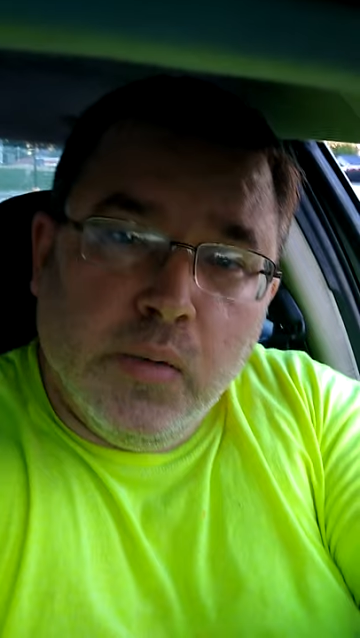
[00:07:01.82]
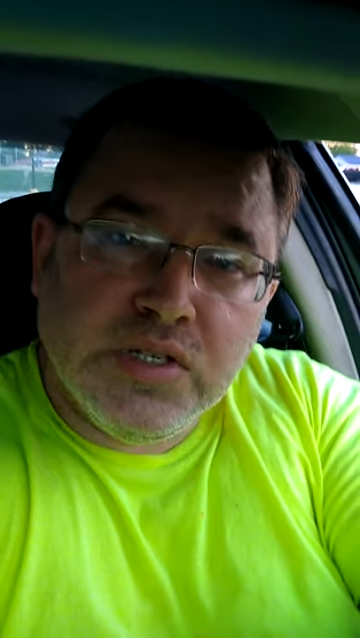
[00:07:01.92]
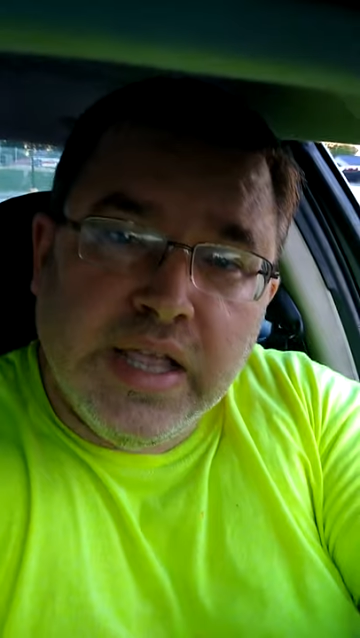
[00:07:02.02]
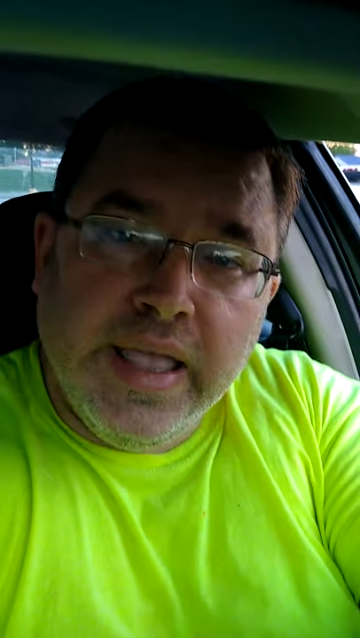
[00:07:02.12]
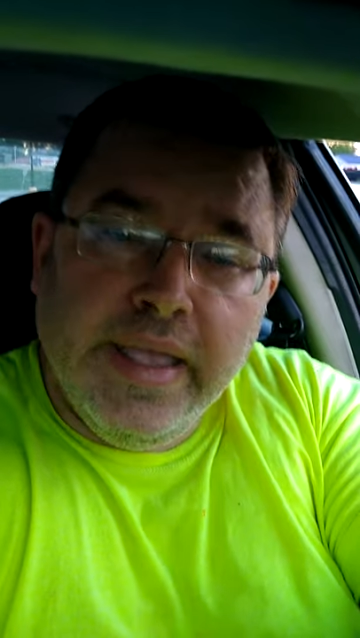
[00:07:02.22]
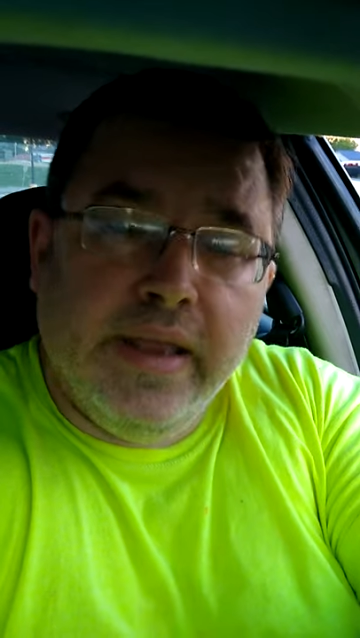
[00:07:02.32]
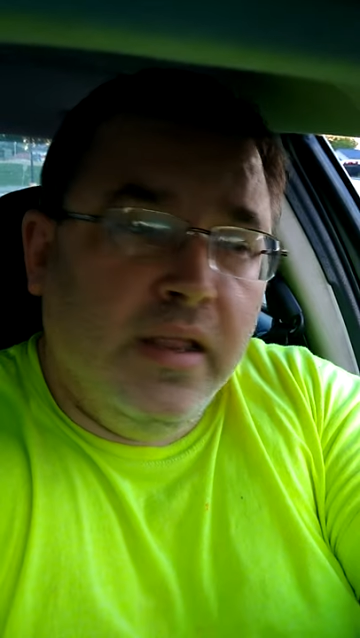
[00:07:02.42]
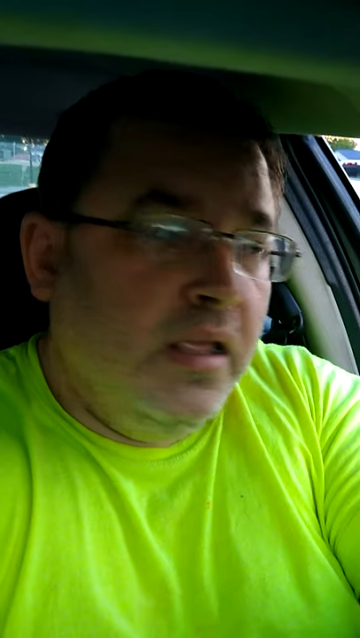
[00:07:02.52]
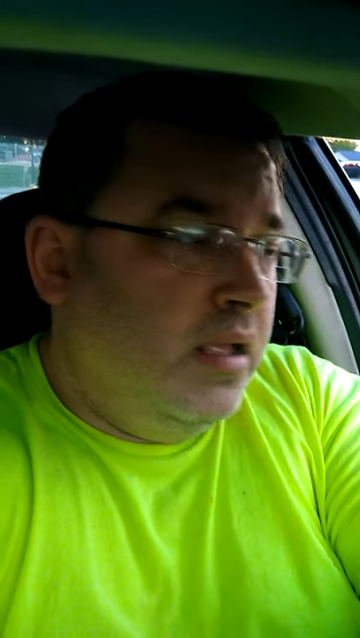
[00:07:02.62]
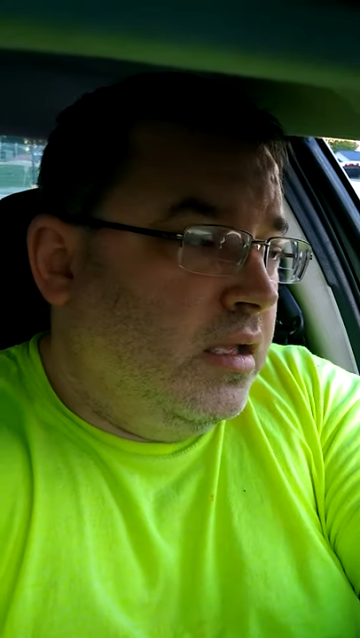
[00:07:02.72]
I wish I had,
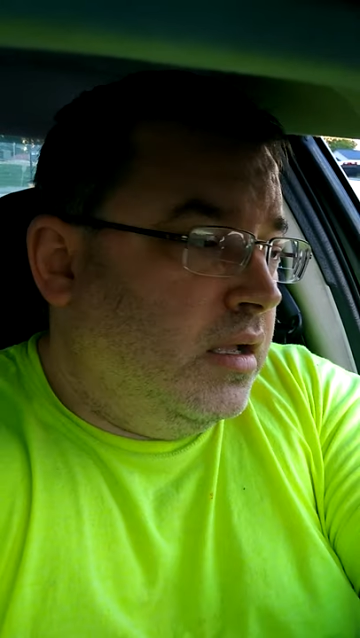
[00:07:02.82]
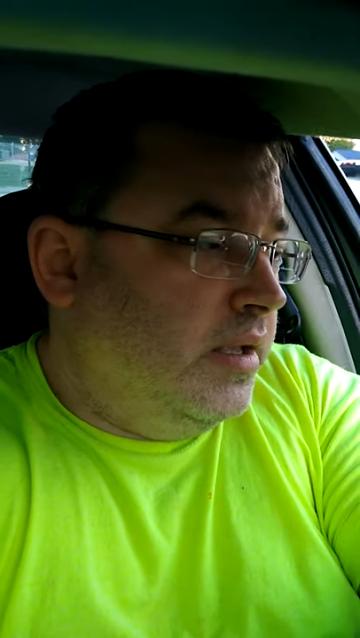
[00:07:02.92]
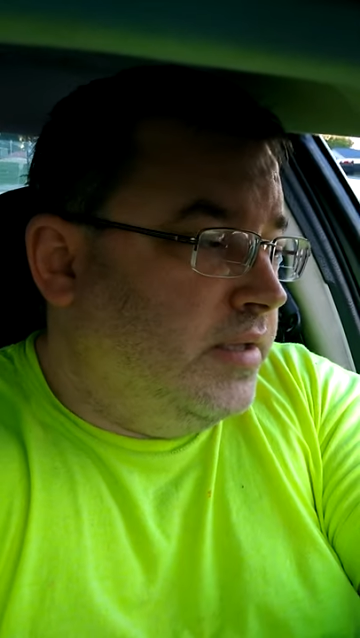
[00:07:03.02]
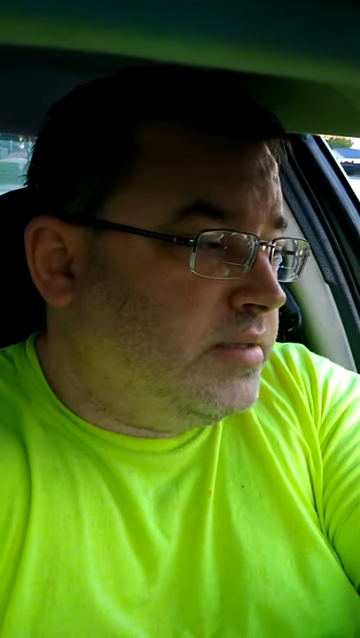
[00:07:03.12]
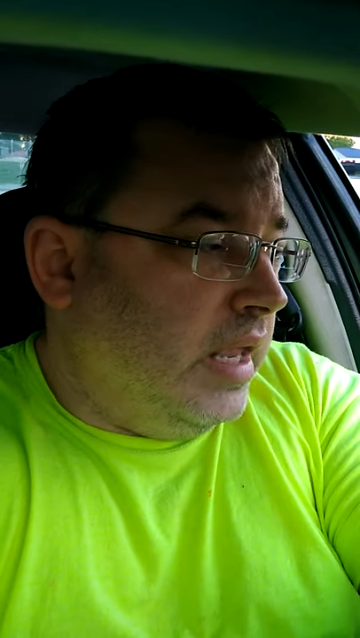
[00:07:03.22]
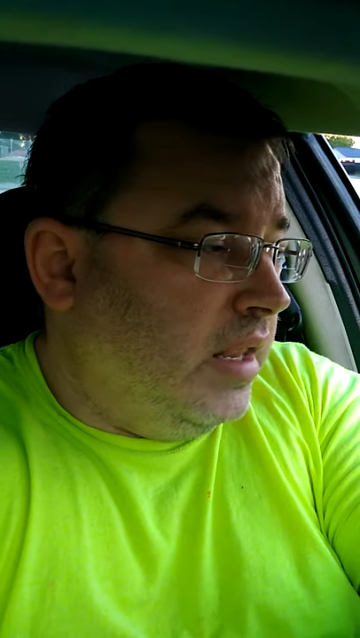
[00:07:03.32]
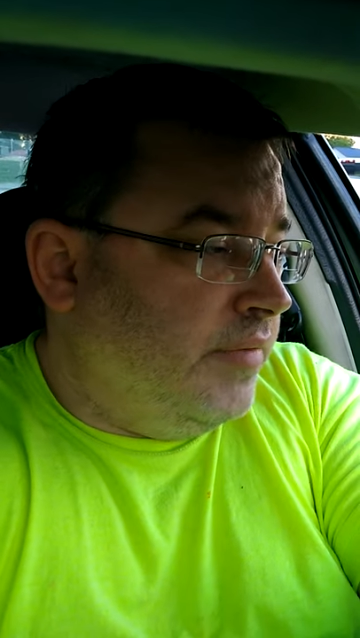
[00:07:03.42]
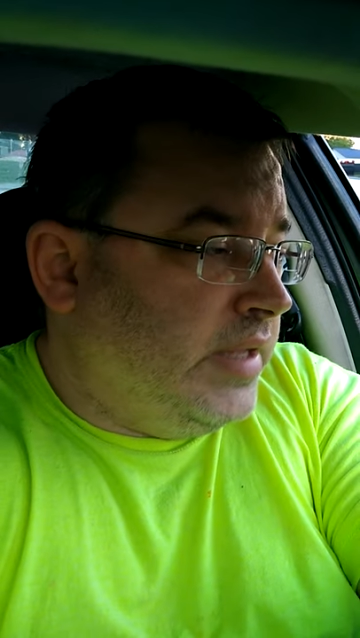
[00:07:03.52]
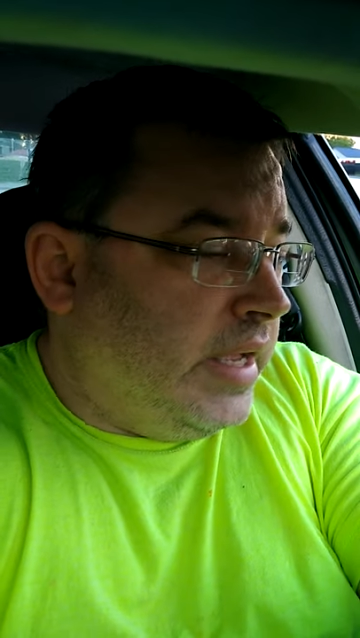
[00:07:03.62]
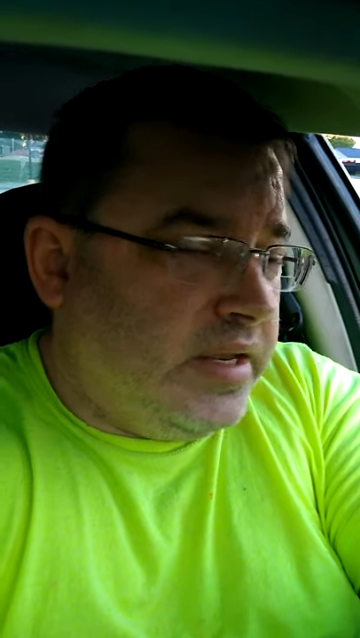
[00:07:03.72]
because I
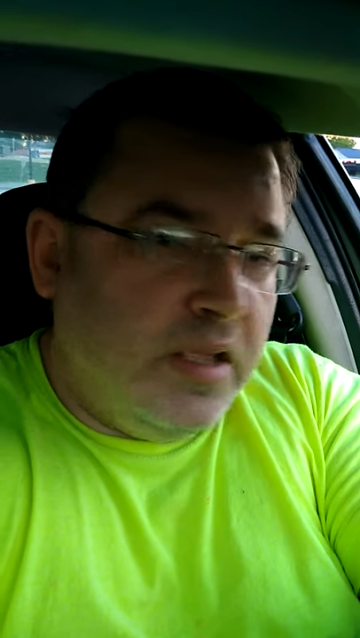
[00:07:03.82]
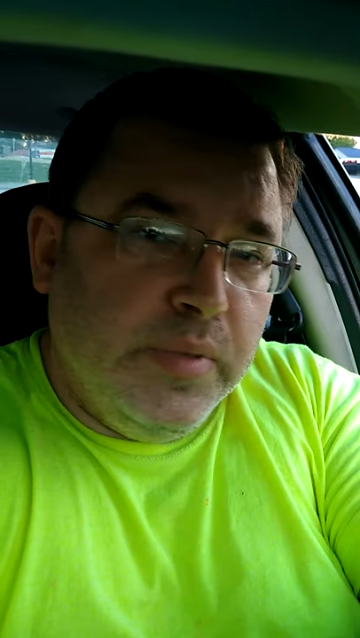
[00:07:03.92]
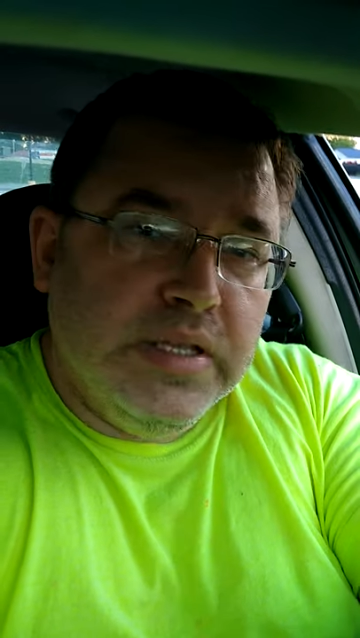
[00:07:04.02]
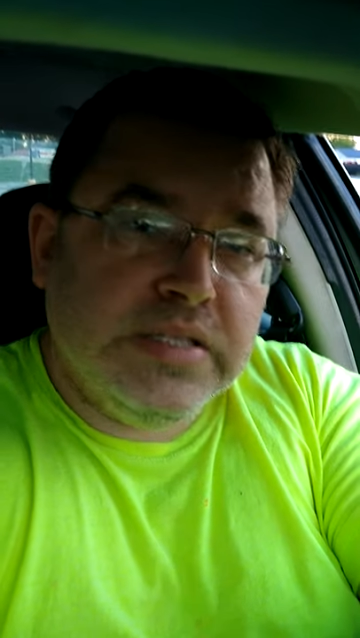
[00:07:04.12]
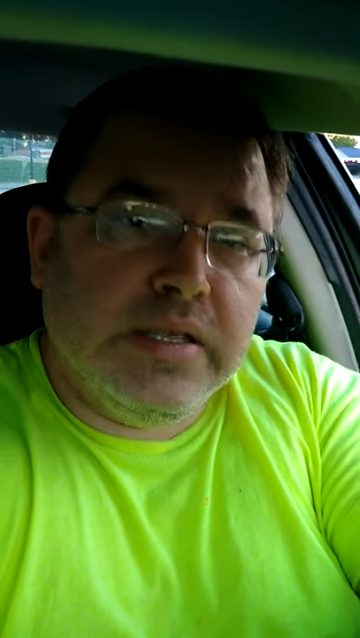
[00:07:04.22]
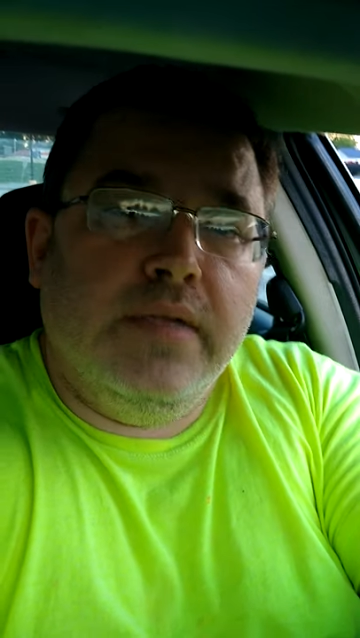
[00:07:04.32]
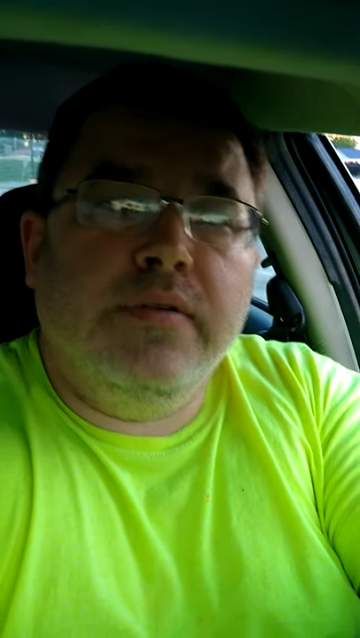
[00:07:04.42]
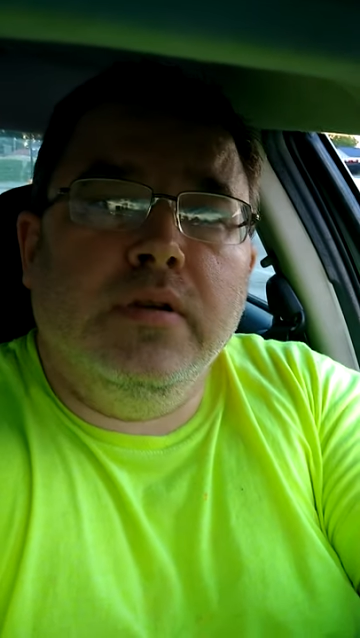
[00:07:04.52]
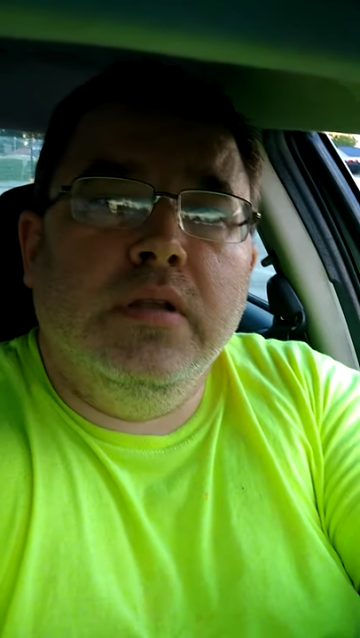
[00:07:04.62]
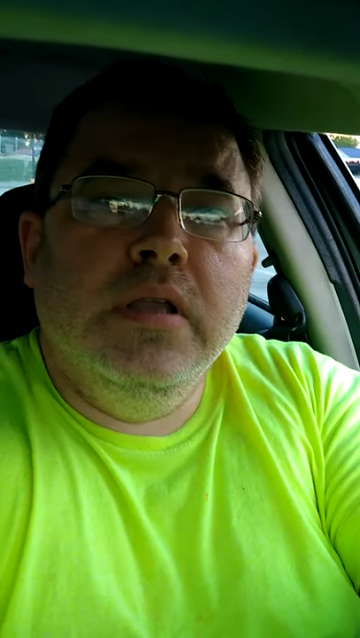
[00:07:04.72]
love the idea of being
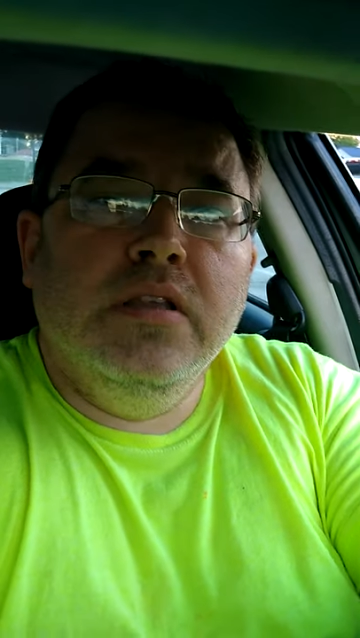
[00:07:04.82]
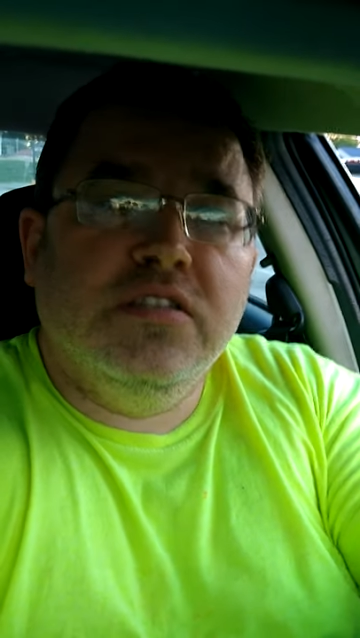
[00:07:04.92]
safer.